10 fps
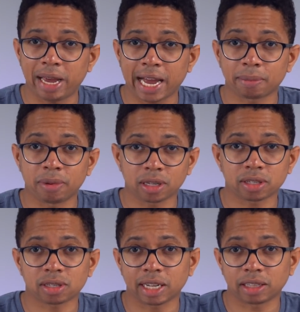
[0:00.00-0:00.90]

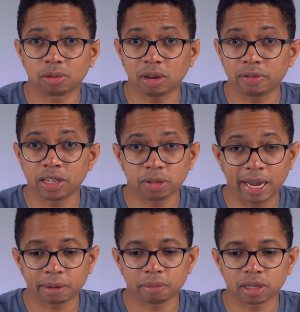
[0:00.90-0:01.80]
MacBooks like the 12-inch
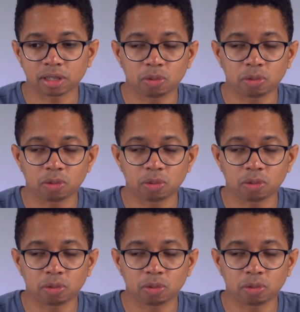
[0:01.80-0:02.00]
MacBook.